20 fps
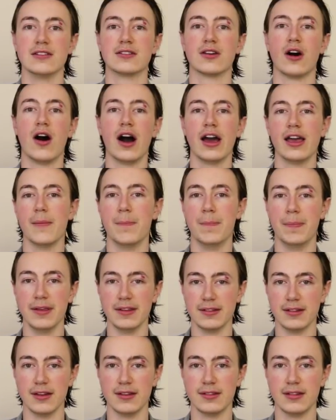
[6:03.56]
entire
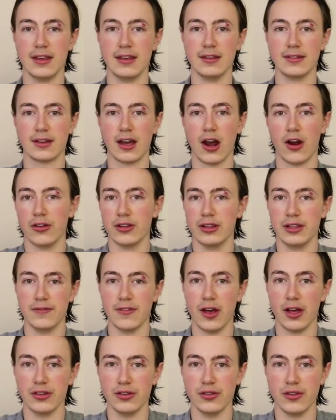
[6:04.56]
business is currently
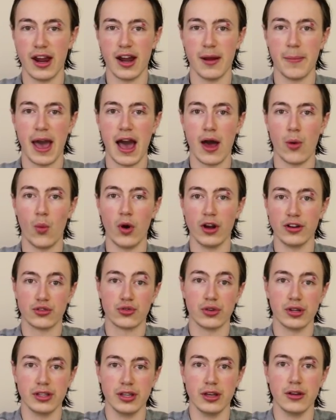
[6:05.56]
valued at about $1
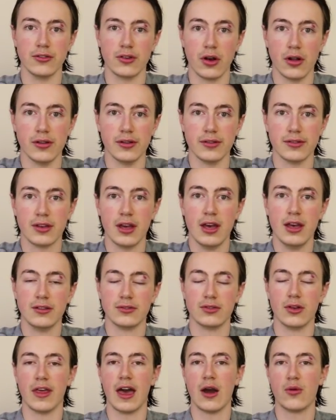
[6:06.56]
trillion.
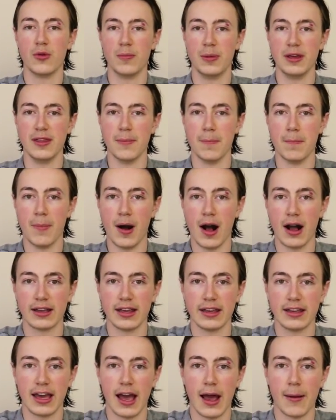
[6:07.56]
So that would be the
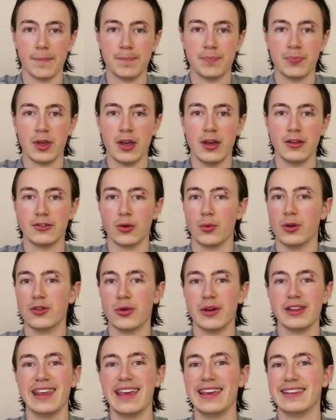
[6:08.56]
market cap. So we're
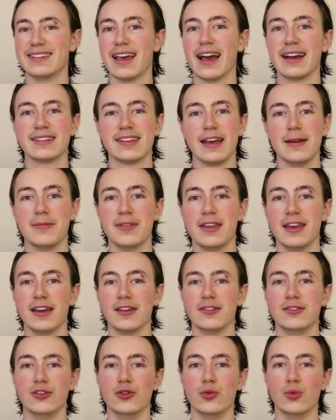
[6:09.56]
doing the exact same thing
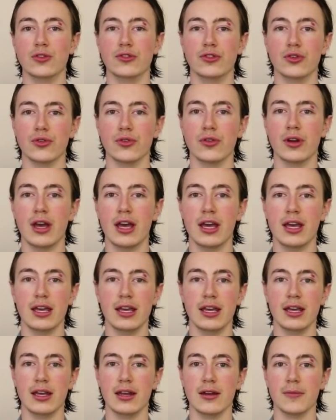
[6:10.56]
as you would do
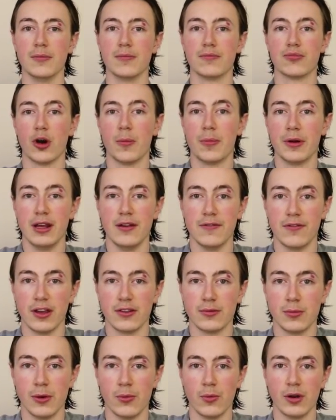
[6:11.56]
in property
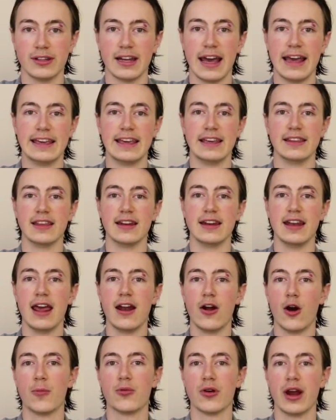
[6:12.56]
investment. We're taking the
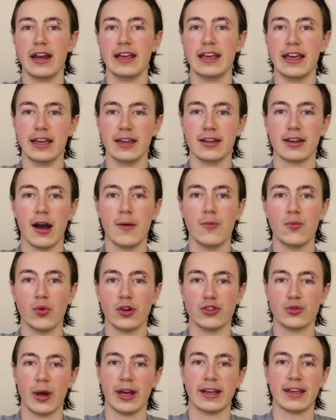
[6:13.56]
net operating income,
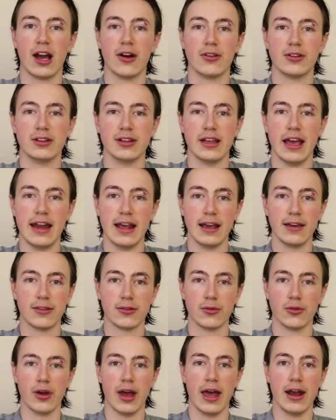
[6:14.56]
which we're calculating
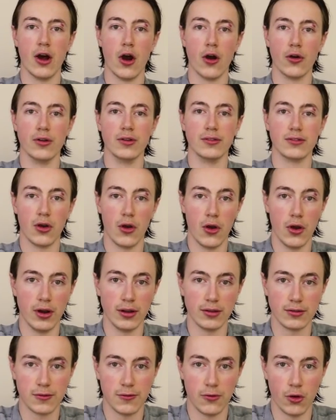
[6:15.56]
through an owner's
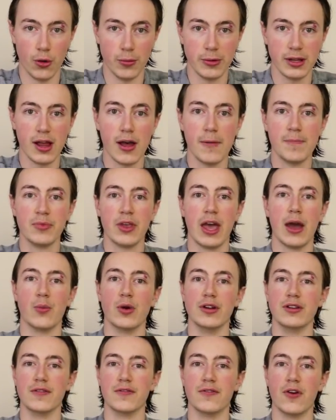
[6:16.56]
earnings formula, and
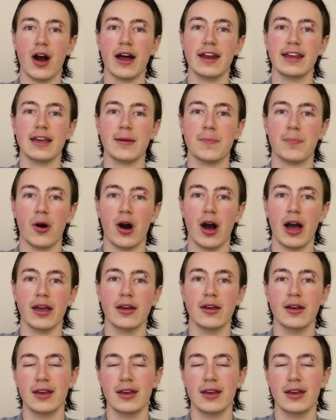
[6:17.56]
we're dividing it by,